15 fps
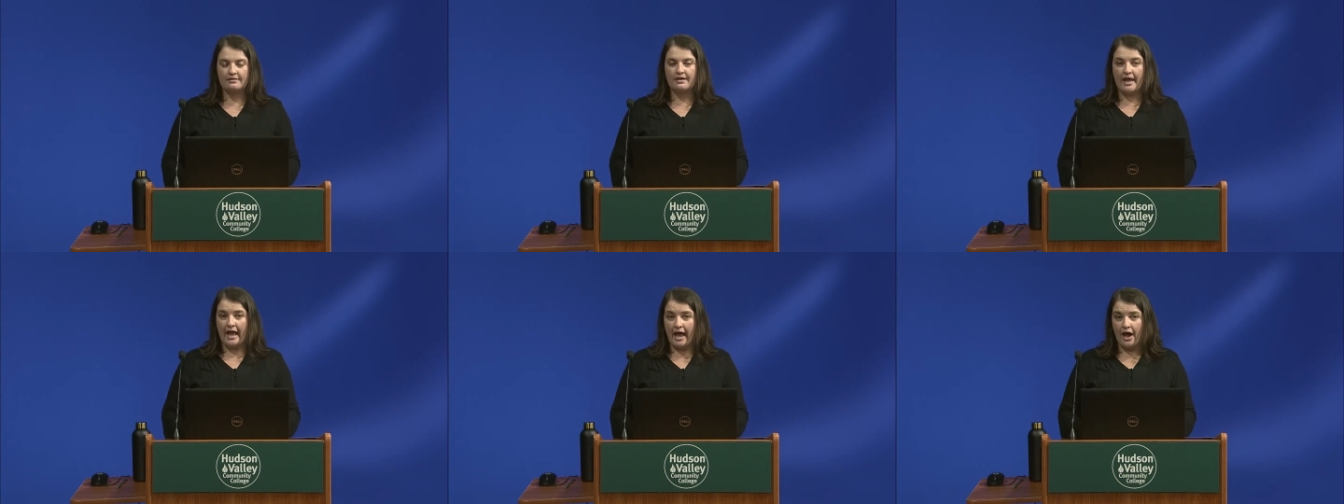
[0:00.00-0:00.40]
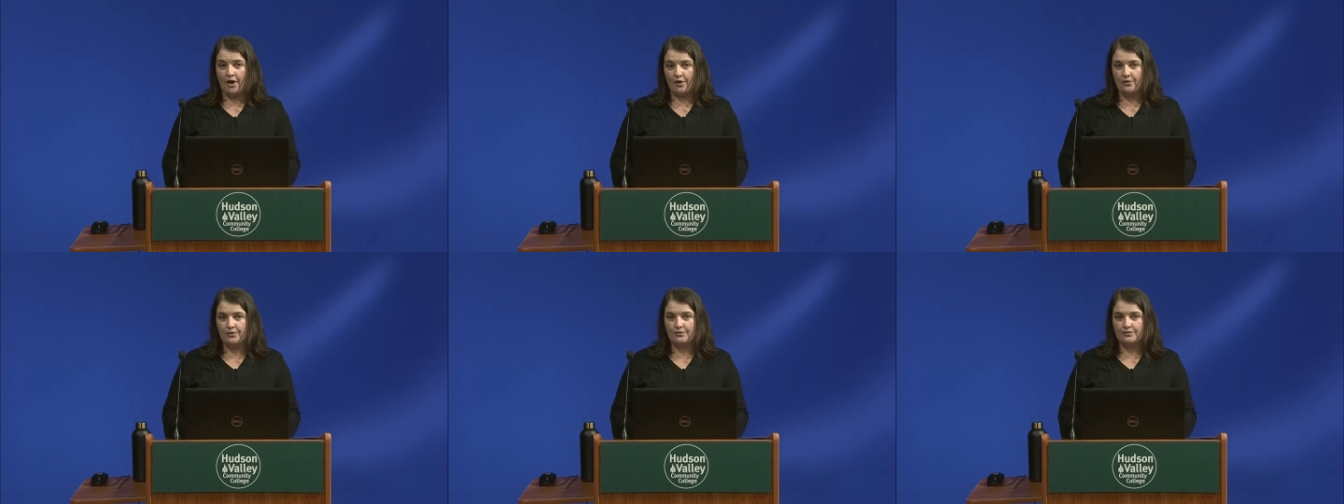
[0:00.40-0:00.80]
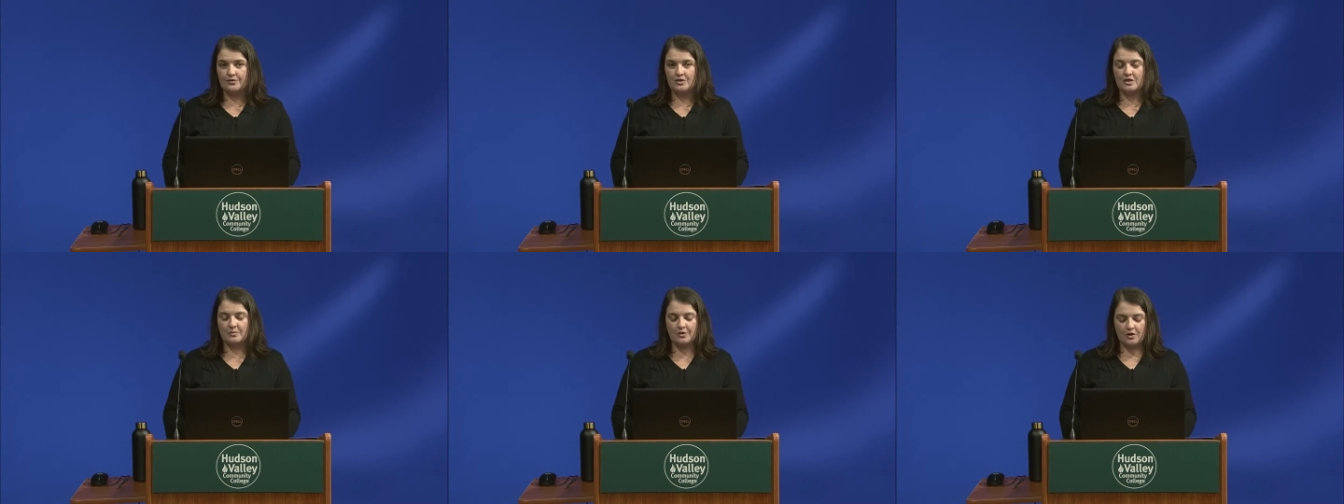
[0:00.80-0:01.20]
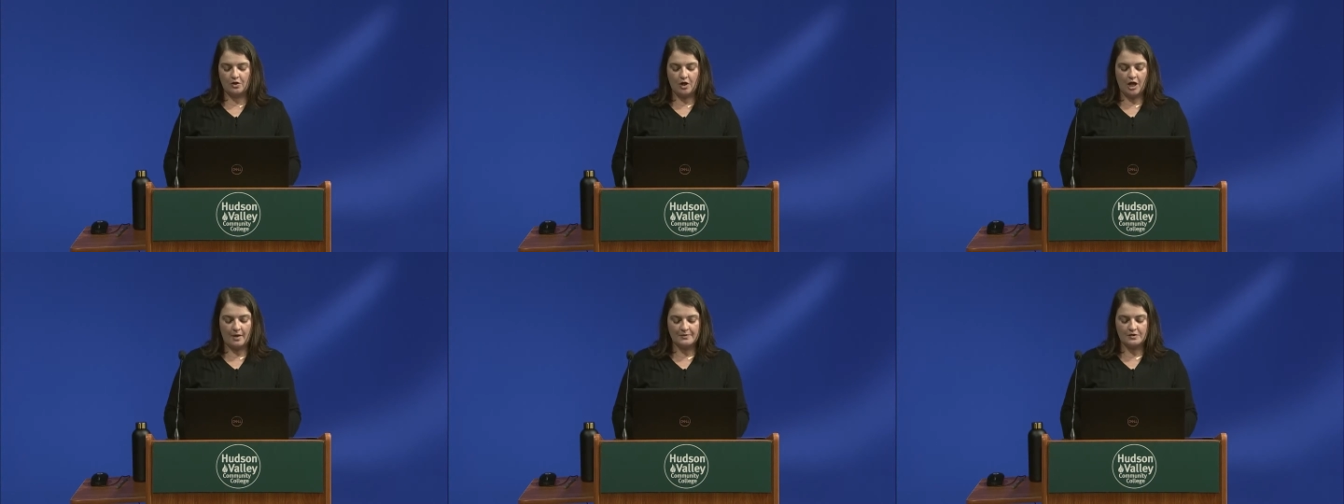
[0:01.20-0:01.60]
how, typical
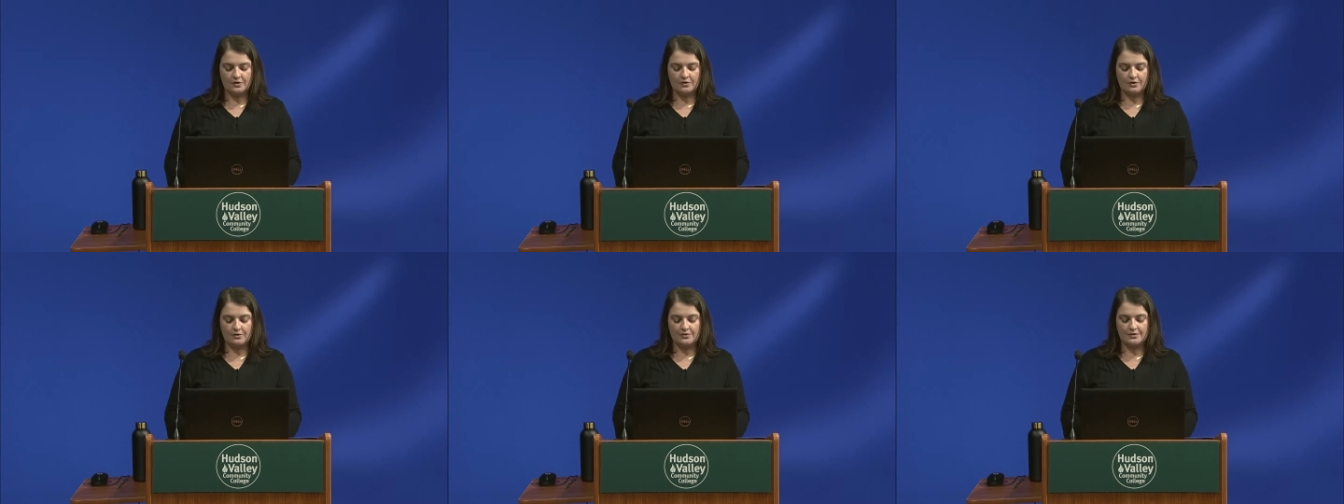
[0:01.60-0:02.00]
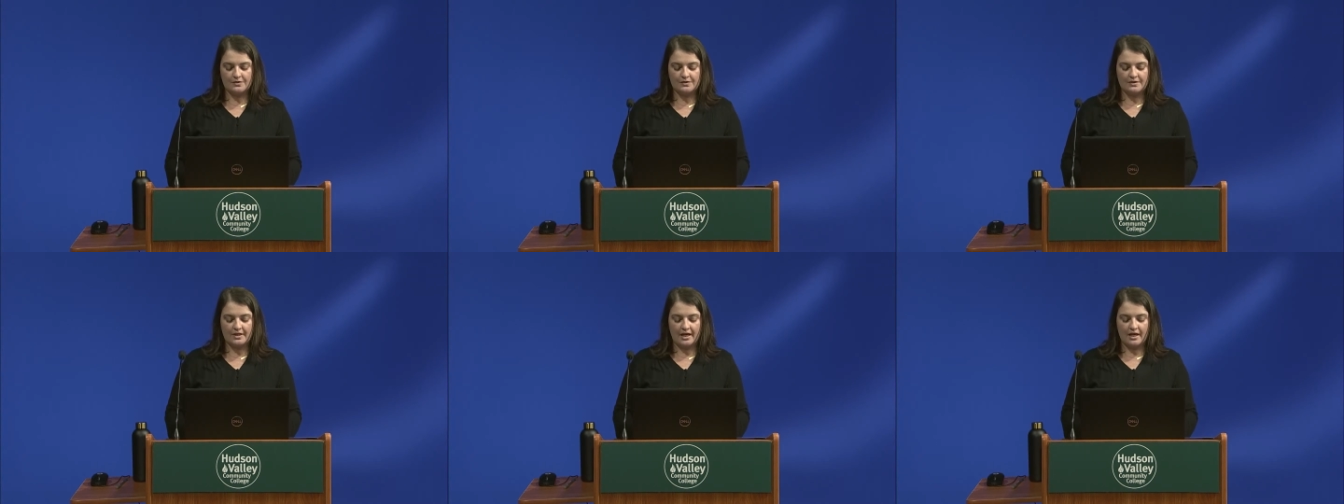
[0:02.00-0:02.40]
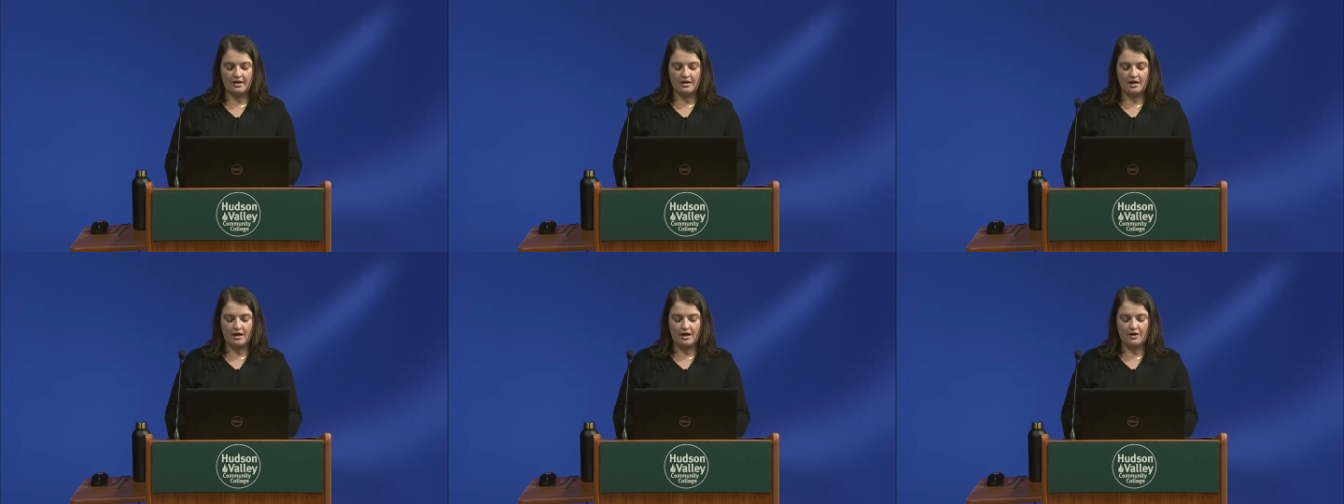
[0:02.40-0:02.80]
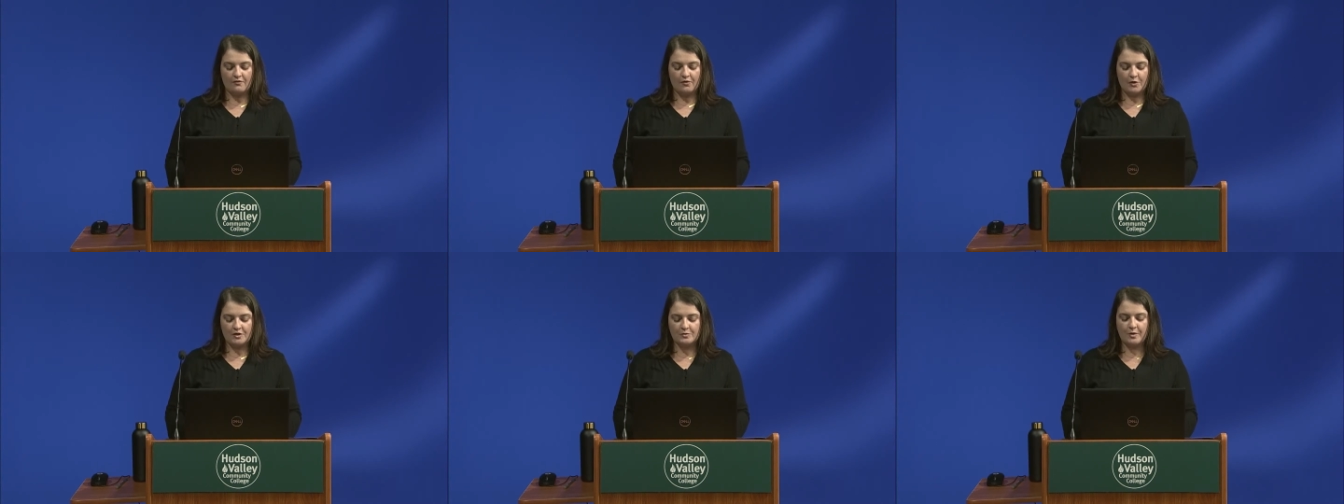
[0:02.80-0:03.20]
obstacles that uh,
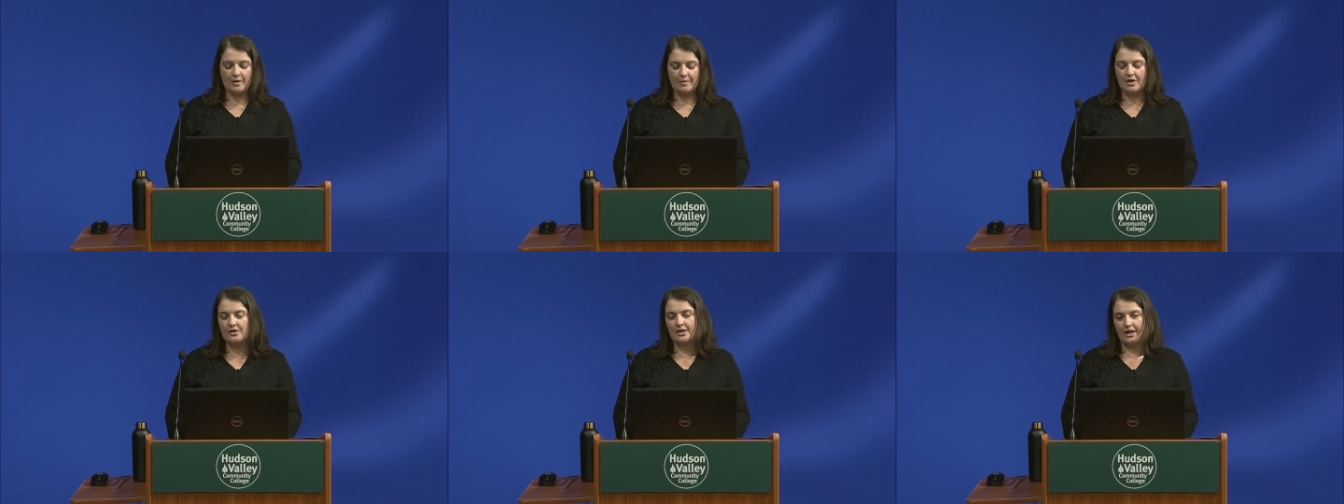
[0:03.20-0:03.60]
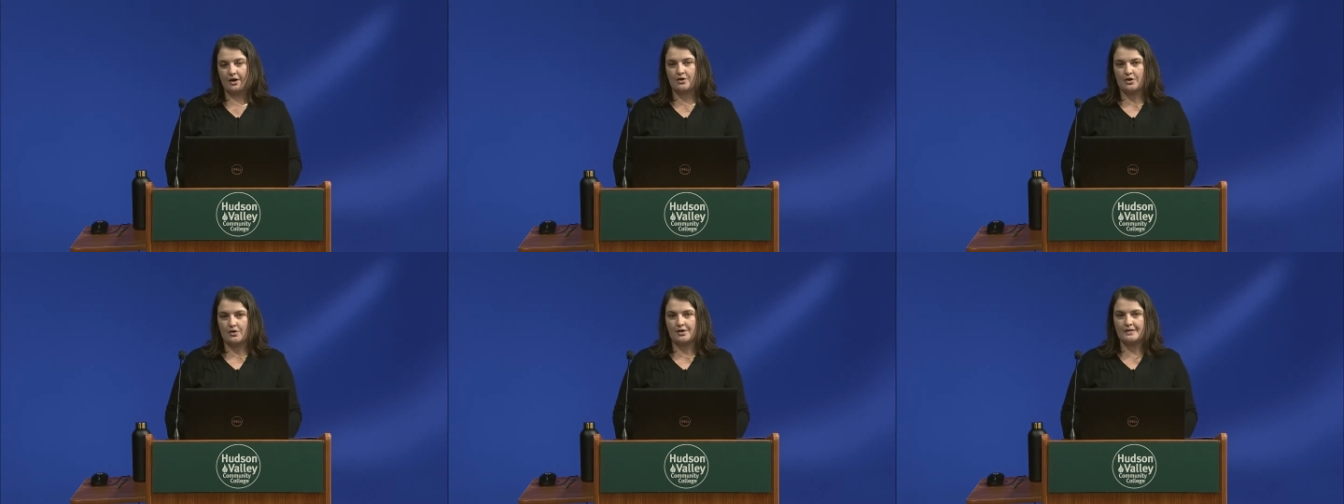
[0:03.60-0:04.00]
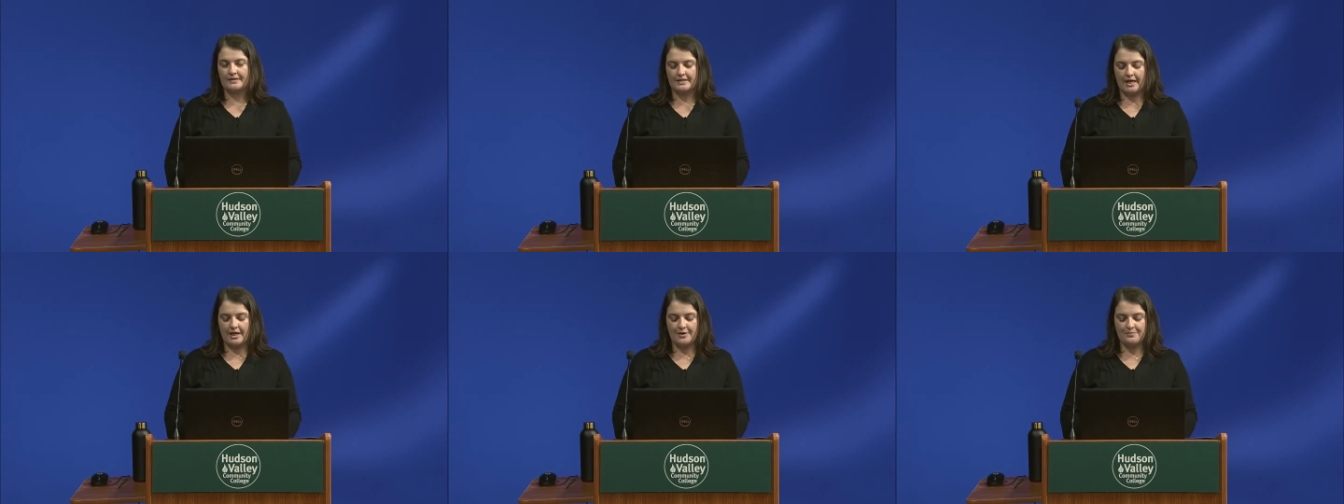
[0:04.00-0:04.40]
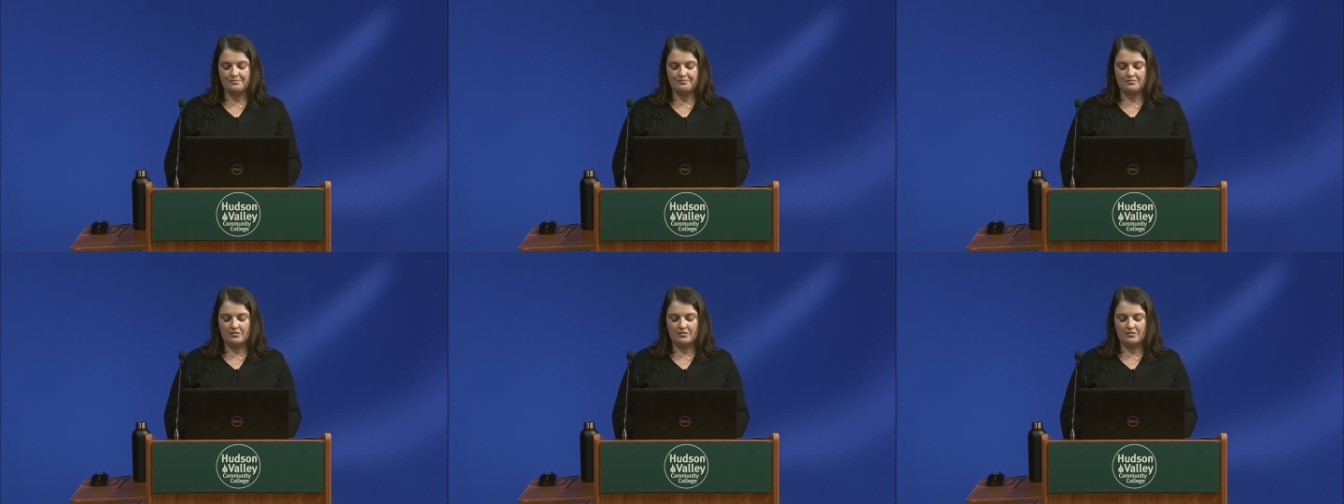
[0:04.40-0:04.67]
focus primarily on New York State,